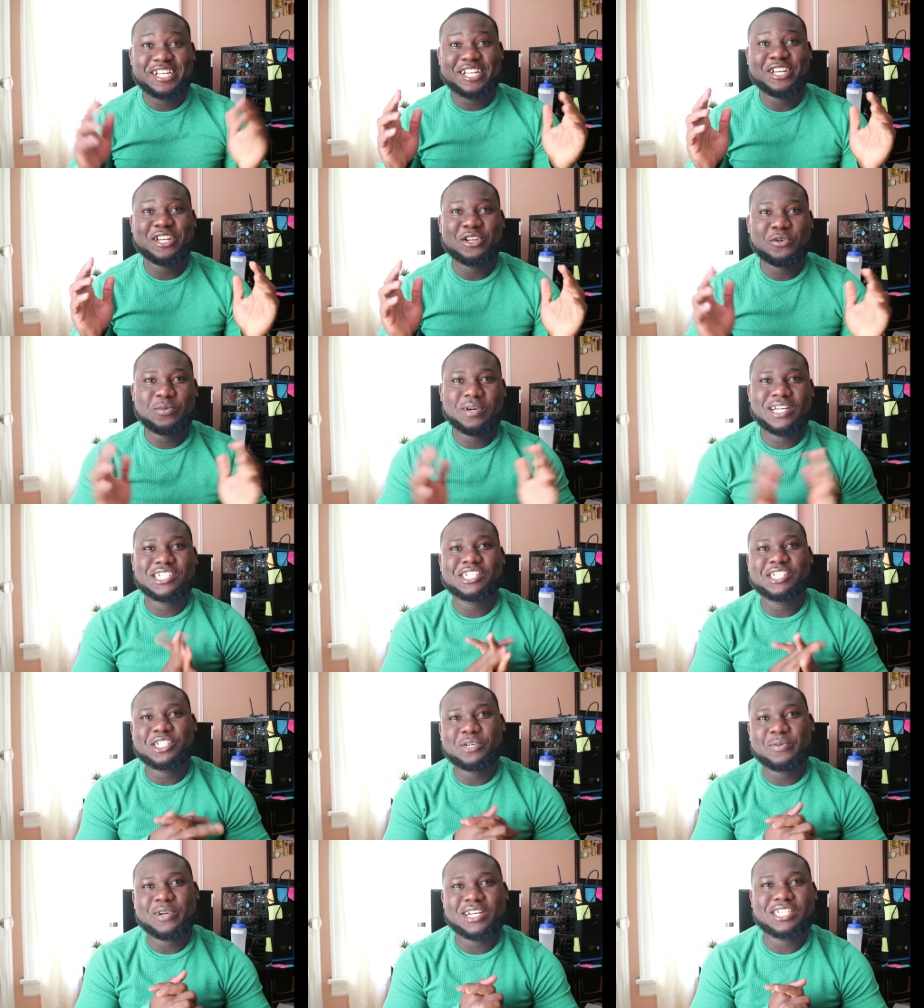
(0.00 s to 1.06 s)
Hello my
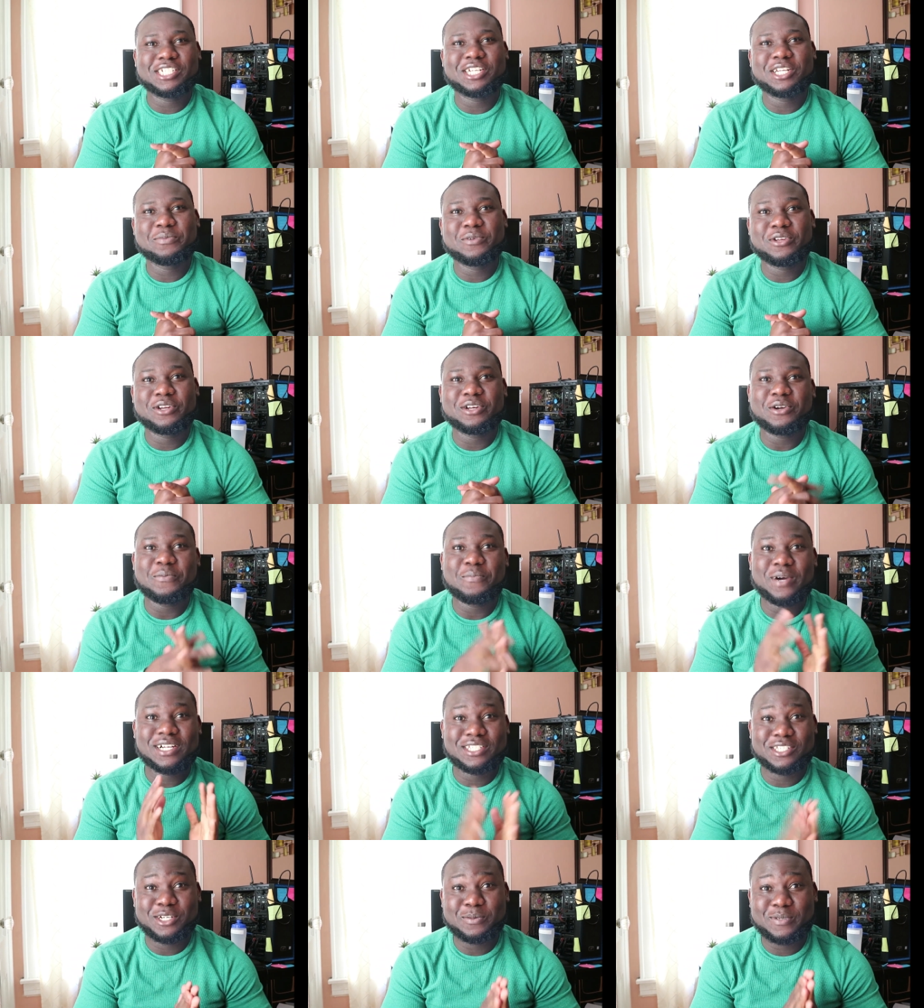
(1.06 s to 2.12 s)
gingerbread and jelly bean, welcome
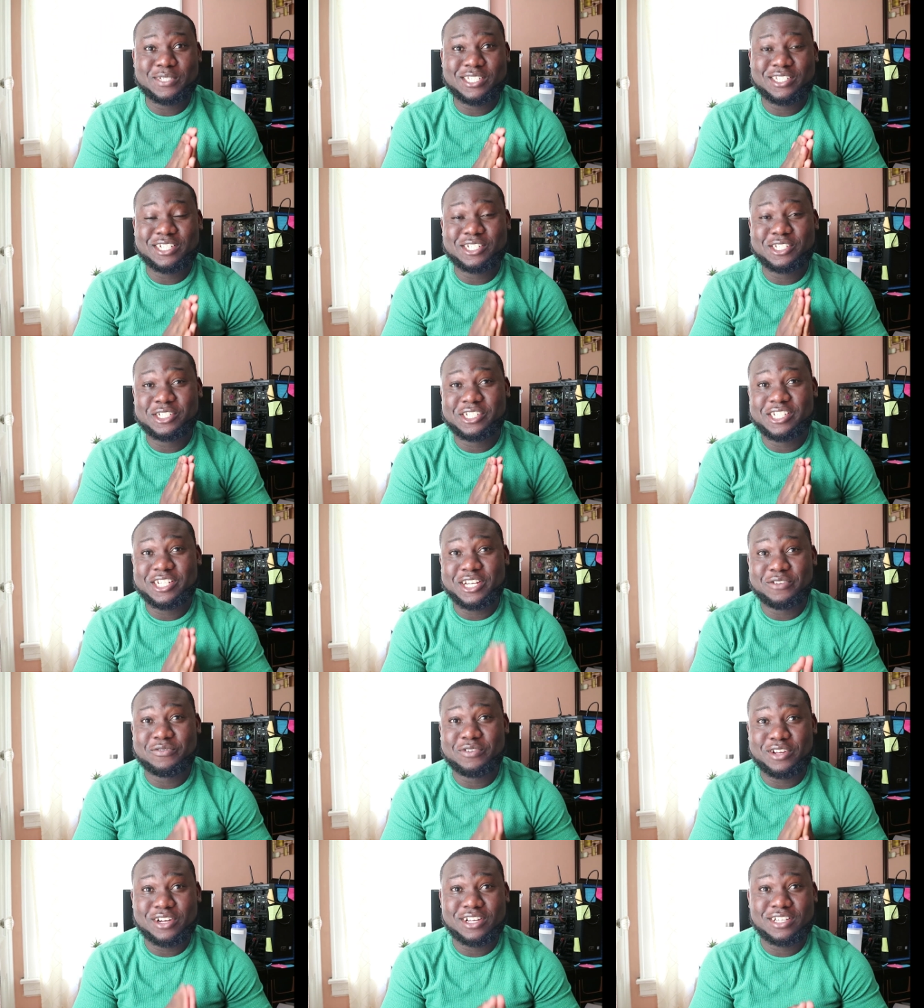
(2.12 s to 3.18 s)
back to another episode of
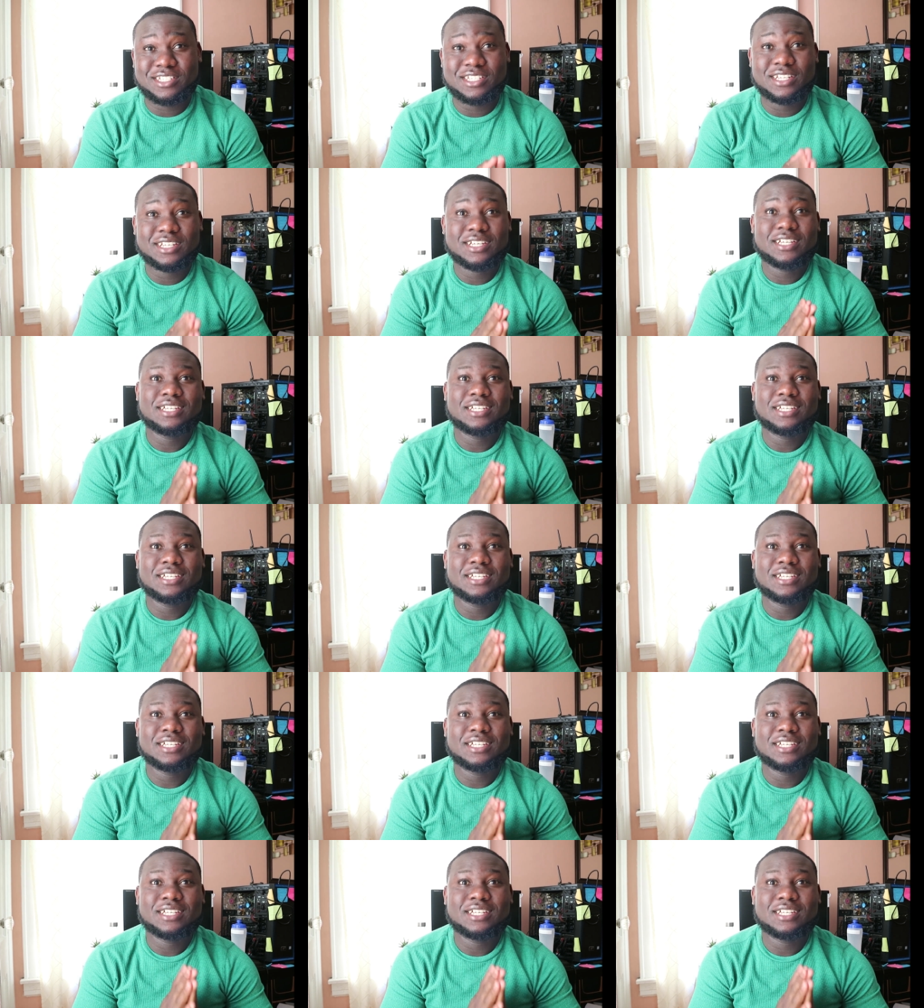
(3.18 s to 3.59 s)
JVLOGS.